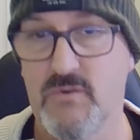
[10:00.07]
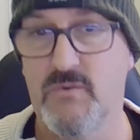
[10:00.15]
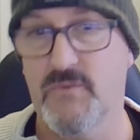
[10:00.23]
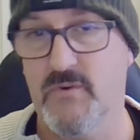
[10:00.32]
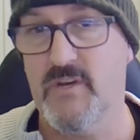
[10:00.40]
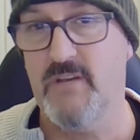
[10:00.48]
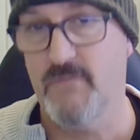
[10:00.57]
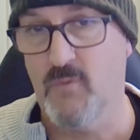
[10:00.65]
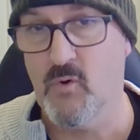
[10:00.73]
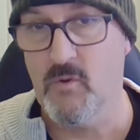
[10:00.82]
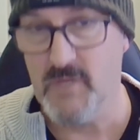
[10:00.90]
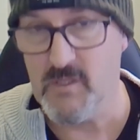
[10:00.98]
3,
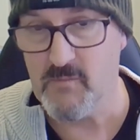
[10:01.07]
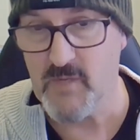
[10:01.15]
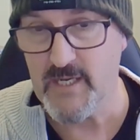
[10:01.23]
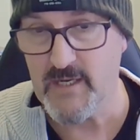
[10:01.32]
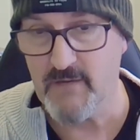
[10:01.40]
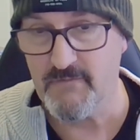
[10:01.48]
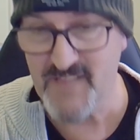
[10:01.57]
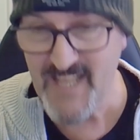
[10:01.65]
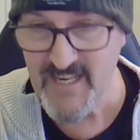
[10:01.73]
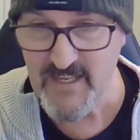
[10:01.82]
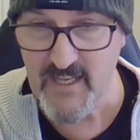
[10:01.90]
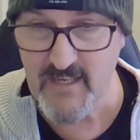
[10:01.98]
4 millimeter
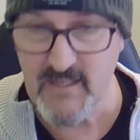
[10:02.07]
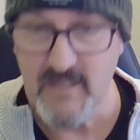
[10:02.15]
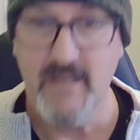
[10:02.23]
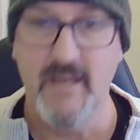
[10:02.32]
flat head,